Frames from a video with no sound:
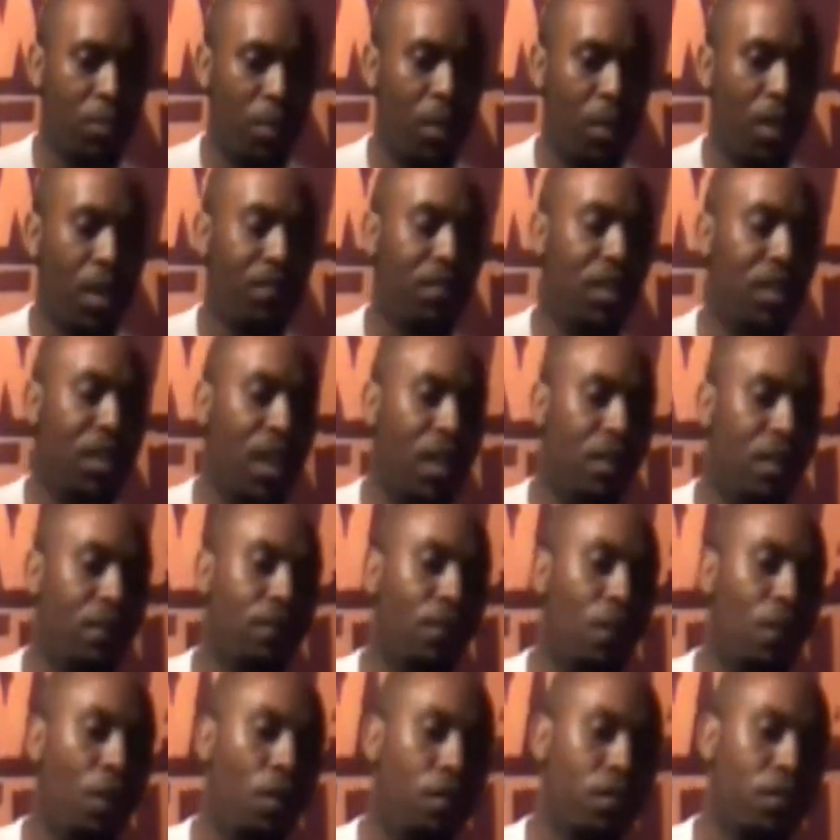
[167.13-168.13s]
but you'd have to get
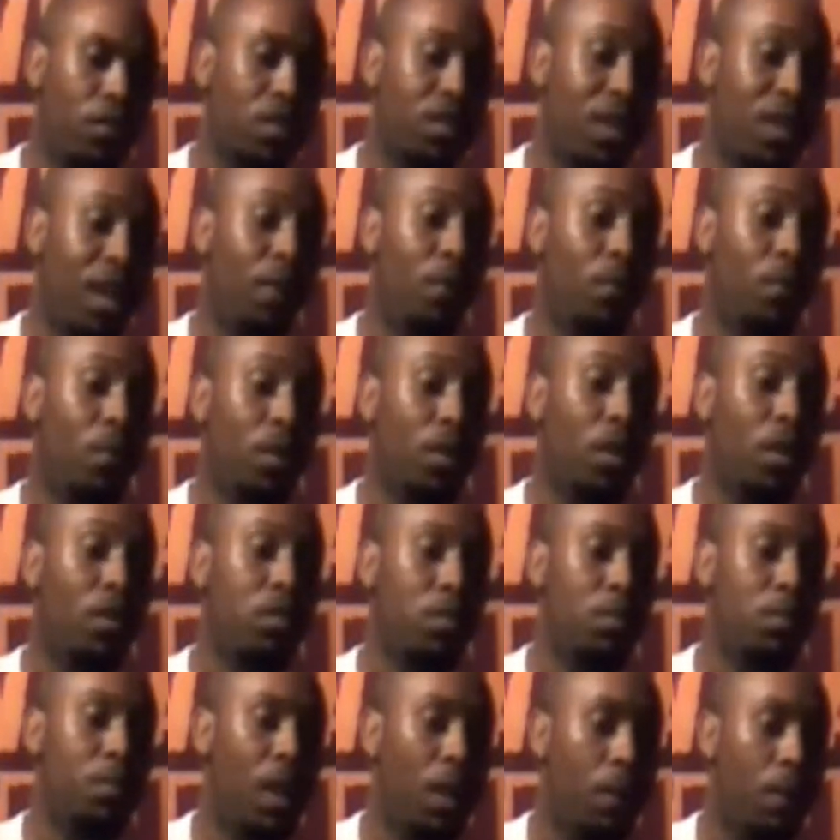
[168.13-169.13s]
involved, because I would want
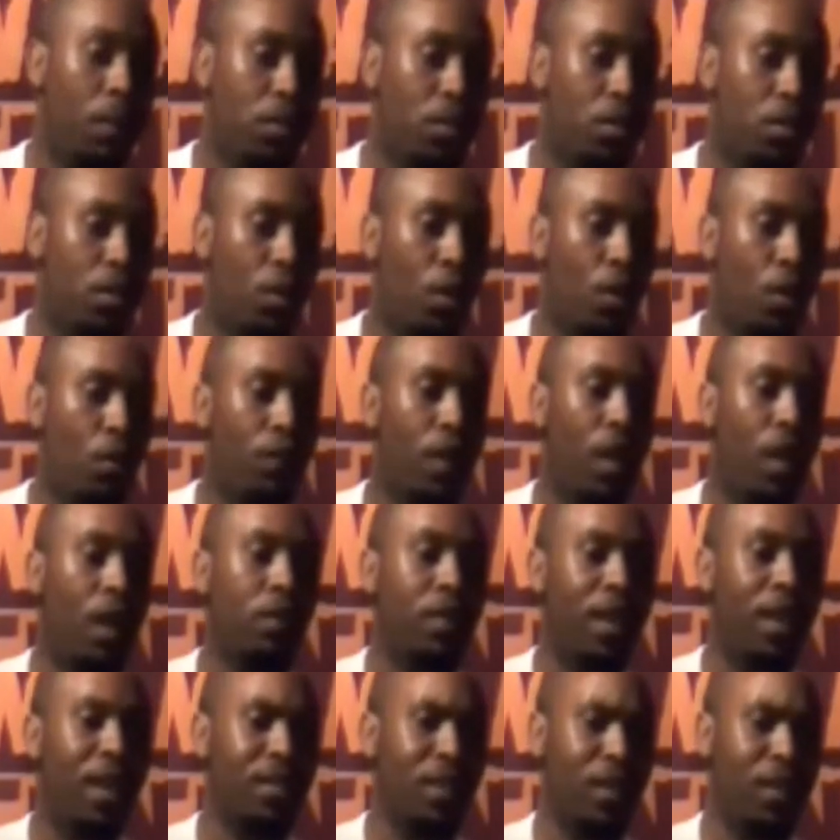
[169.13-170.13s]
to be able to go
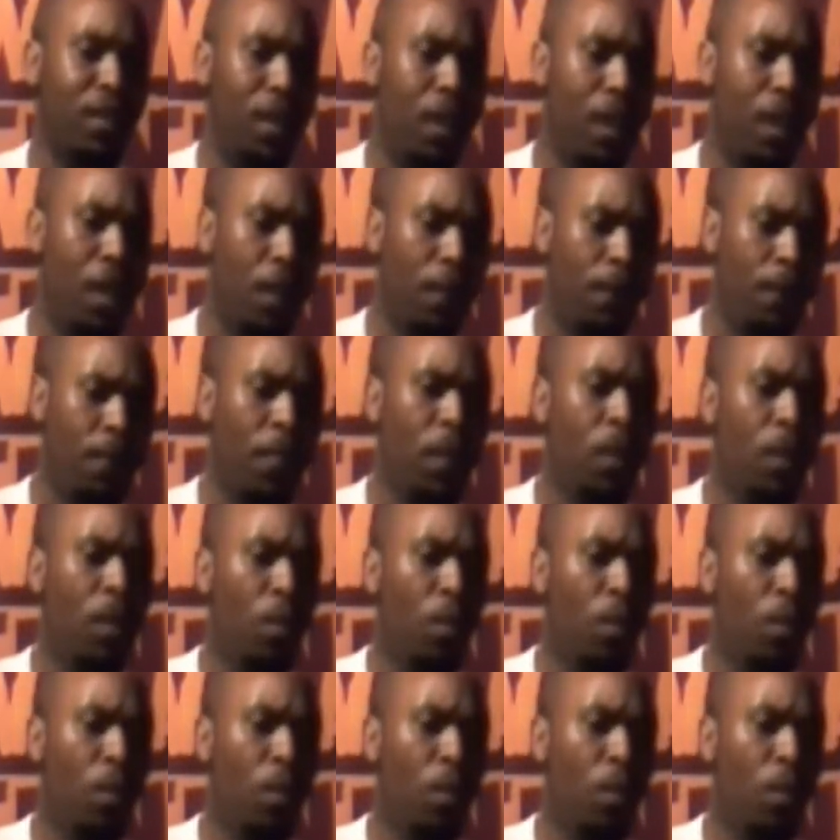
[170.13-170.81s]
around as a king